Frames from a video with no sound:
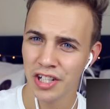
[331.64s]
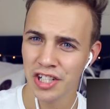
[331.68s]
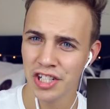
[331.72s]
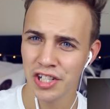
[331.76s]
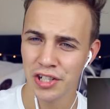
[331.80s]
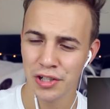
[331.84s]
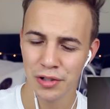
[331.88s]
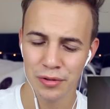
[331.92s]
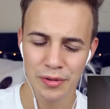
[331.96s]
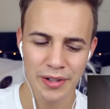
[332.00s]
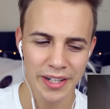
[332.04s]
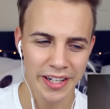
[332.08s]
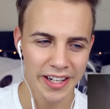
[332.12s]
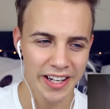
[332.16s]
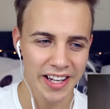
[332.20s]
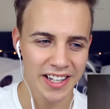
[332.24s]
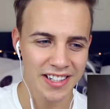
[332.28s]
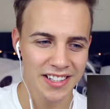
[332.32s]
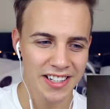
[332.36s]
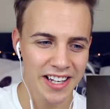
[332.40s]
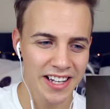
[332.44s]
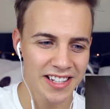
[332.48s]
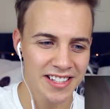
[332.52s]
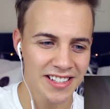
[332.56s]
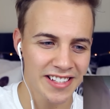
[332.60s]
is she doing?
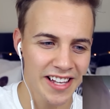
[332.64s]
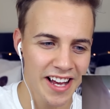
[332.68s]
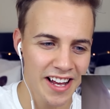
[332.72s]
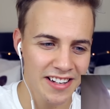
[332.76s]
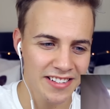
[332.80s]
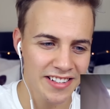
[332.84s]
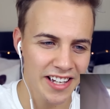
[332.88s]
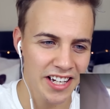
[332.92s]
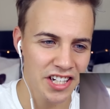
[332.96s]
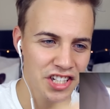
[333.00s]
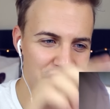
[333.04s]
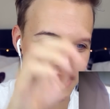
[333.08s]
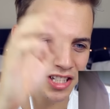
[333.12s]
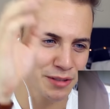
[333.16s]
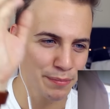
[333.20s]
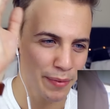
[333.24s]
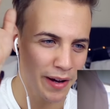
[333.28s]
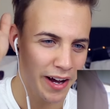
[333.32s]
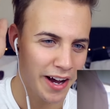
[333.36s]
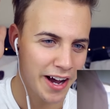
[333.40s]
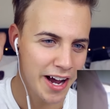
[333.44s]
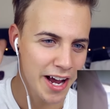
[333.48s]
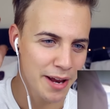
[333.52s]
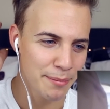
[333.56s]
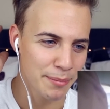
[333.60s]
It sounds like she's
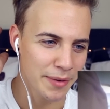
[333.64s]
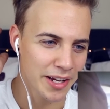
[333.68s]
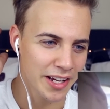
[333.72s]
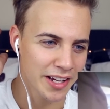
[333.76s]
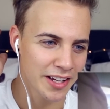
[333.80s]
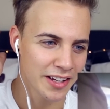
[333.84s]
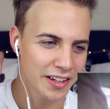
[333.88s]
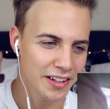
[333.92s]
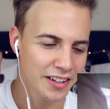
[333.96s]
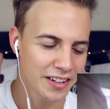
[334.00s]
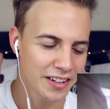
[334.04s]
behind me.